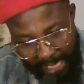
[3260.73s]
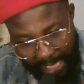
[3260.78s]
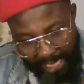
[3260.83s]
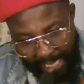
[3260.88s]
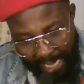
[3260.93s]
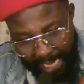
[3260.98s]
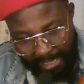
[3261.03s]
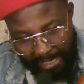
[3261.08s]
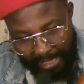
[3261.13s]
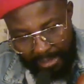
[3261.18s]

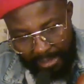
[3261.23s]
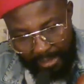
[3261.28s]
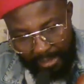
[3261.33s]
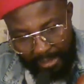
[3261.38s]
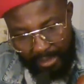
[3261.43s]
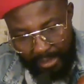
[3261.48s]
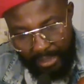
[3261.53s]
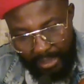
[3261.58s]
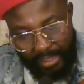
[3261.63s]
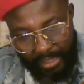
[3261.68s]
end,
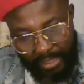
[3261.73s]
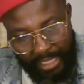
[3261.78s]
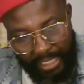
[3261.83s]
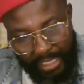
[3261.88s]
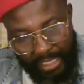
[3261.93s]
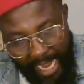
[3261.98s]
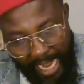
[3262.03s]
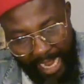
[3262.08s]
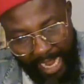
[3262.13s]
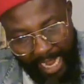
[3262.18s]
he
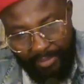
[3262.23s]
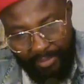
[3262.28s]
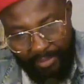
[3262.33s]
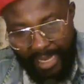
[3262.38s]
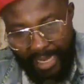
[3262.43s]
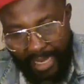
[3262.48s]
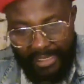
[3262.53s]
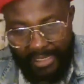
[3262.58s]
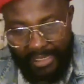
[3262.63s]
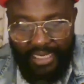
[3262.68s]
added
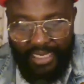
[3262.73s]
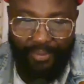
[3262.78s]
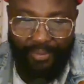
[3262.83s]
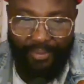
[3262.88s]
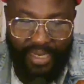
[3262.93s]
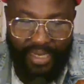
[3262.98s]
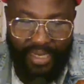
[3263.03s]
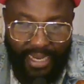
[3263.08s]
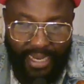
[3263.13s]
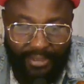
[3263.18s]
Mazi
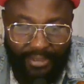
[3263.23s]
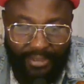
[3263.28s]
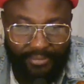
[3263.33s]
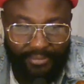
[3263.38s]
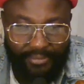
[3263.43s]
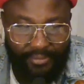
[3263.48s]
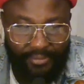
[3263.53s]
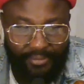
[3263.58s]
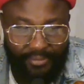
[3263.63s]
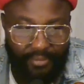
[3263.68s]
Nnamdi Kanu,
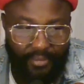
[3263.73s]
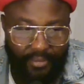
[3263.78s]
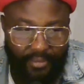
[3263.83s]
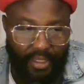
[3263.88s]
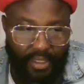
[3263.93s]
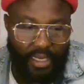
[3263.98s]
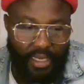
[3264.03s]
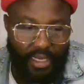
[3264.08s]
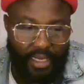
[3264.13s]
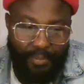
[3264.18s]

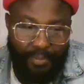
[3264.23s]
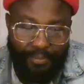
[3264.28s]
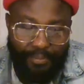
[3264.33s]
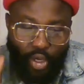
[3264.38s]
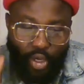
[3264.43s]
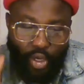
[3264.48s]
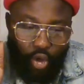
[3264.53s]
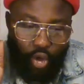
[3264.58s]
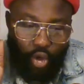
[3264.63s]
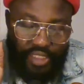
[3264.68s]

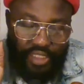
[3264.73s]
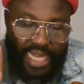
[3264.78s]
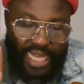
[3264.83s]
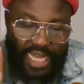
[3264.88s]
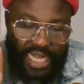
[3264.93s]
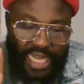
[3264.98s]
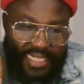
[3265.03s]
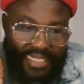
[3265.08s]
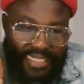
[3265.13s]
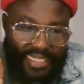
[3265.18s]
because that
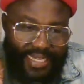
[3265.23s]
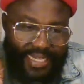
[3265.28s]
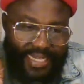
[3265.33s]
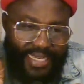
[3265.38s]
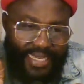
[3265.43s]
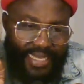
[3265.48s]
is the